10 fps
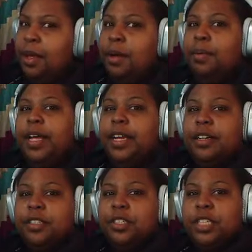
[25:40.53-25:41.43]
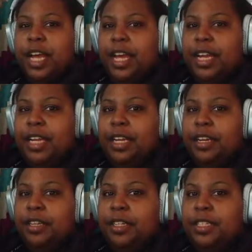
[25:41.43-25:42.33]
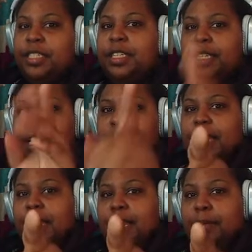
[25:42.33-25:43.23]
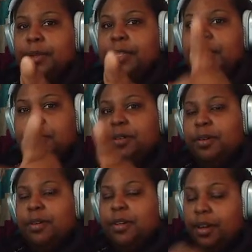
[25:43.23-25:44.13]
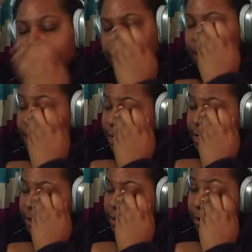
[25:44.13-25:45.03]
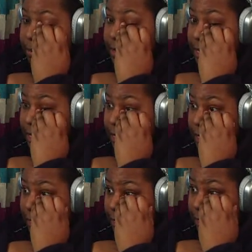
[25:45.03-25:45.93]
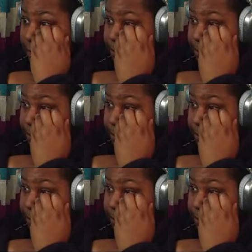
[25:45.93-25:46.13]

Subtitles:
Well, I crochet using that camera that you all are on. So I'm thinking